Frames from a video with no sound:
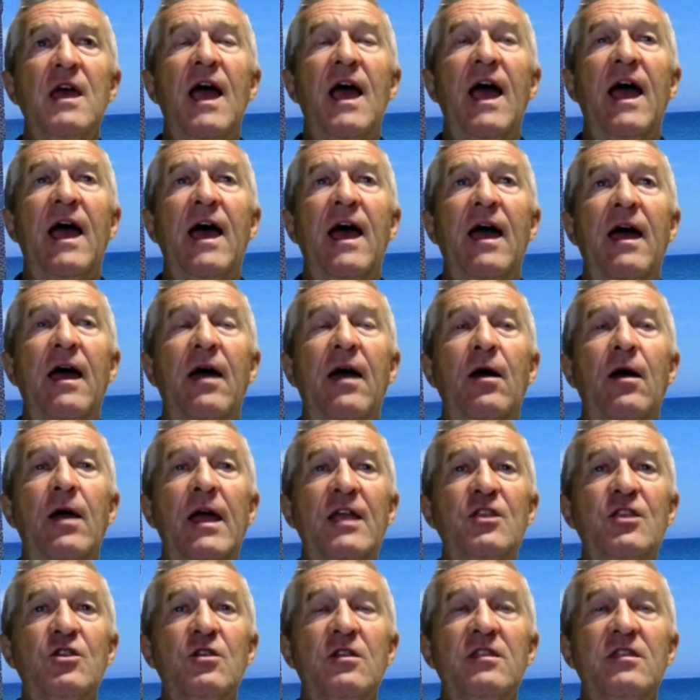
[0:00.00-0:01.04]

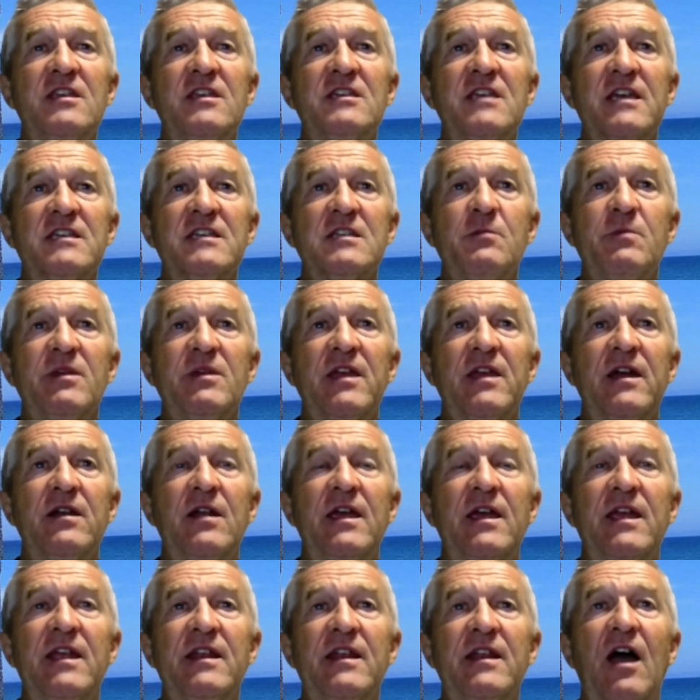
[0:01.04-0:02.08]
And this has to be done
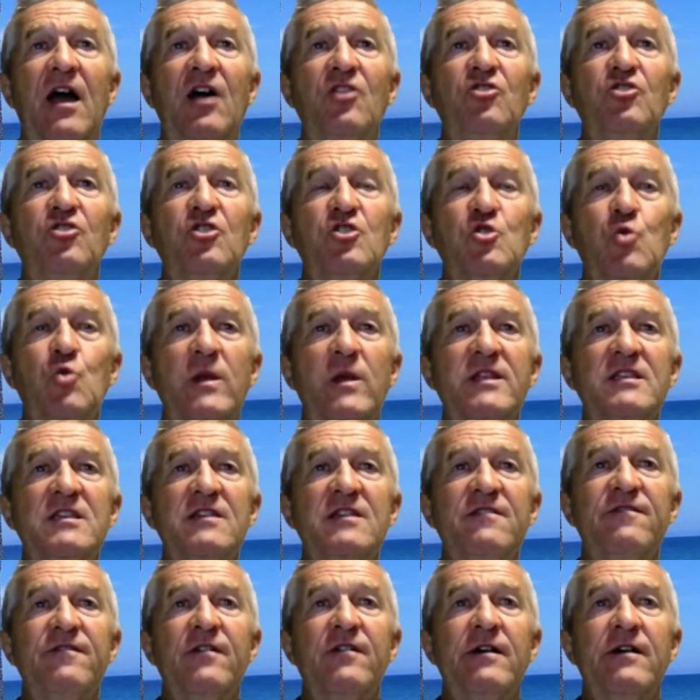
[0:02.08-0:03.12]
in under
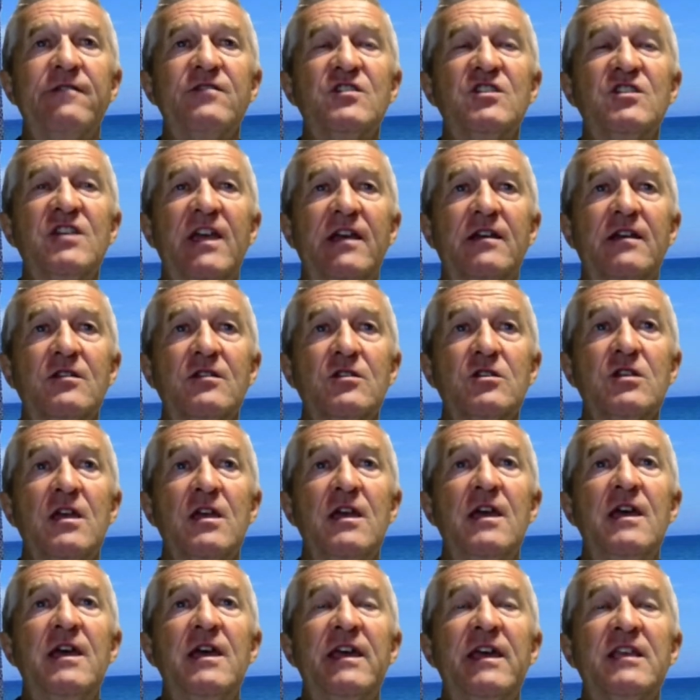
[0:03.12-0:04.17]
25 seconds.
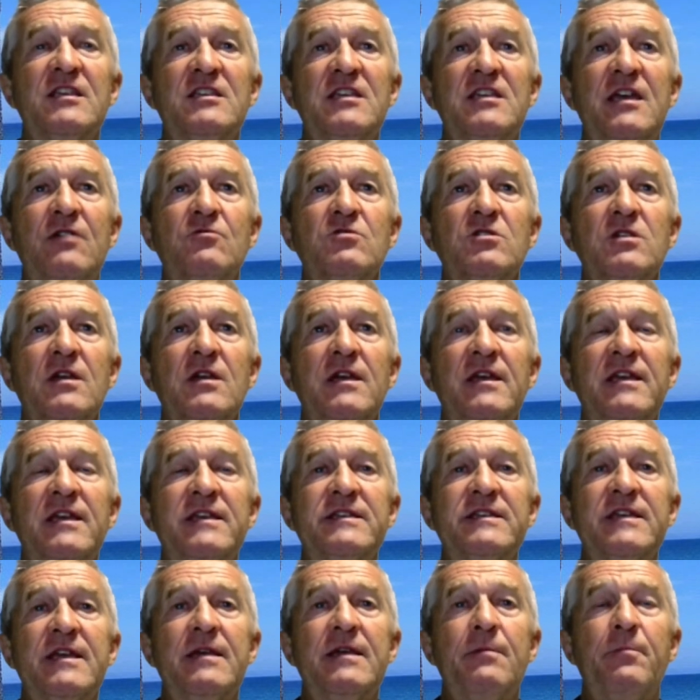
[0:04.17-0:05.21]
It sounds
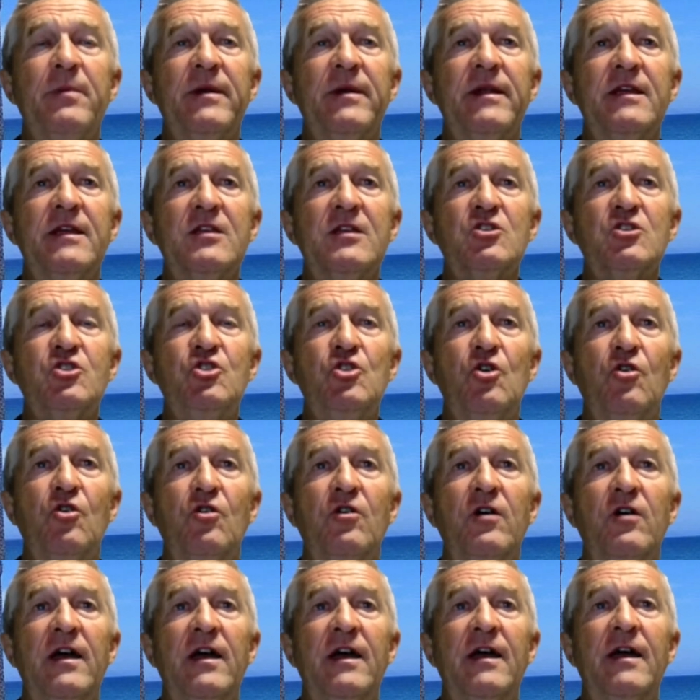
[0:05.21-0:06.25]
easy, but it's not.
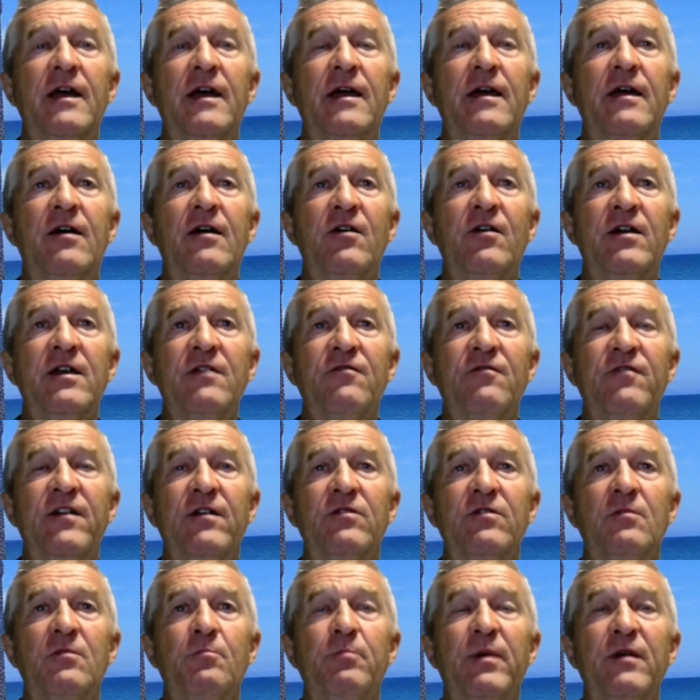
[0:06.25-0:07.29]
I
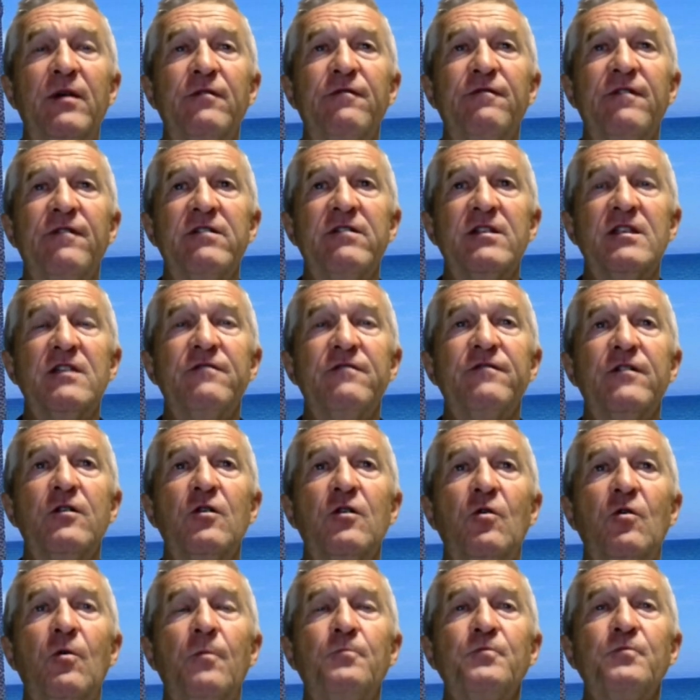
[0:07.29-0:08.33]
found them both very
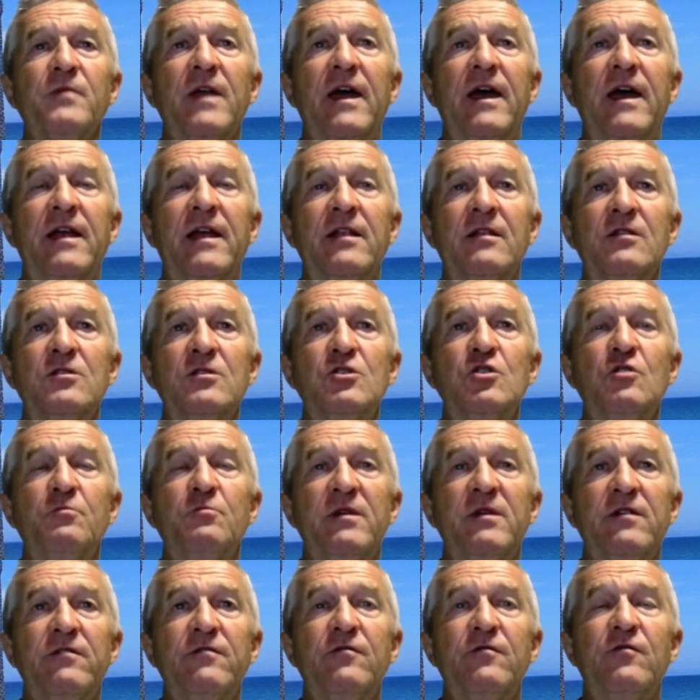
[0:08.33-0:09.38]
difficult, and it took
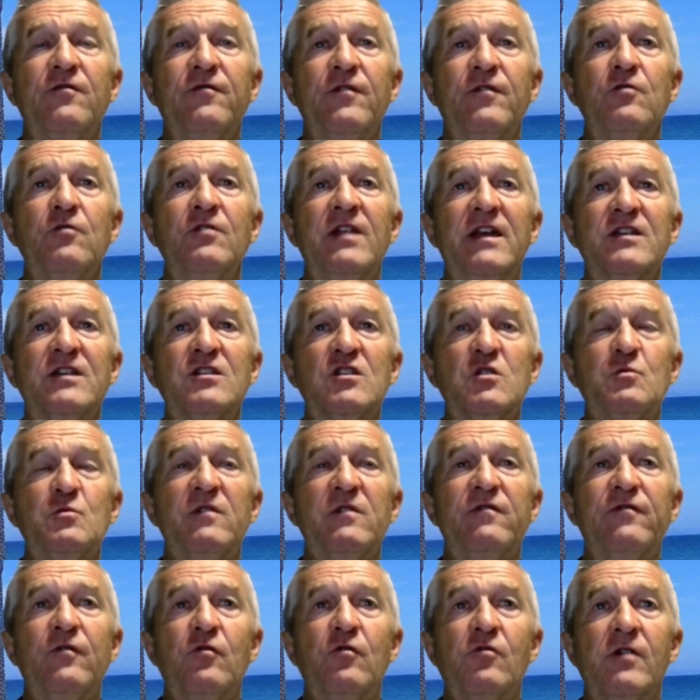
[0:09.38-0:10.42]
me a few lessons
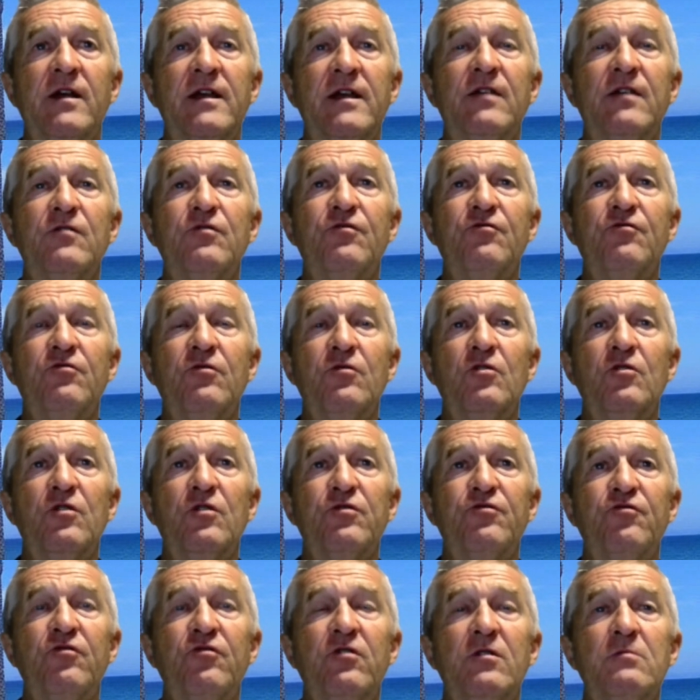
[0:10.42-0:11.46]
before I got
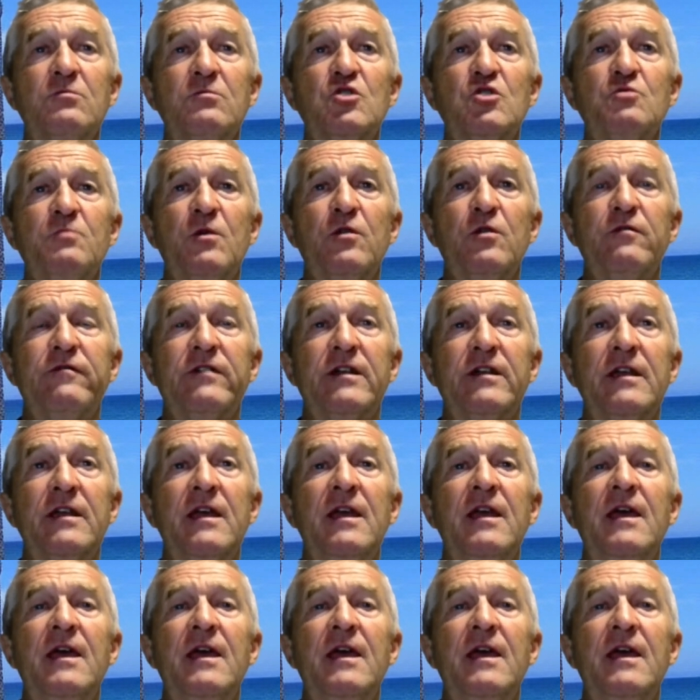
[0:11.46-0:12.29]
through them smoothly.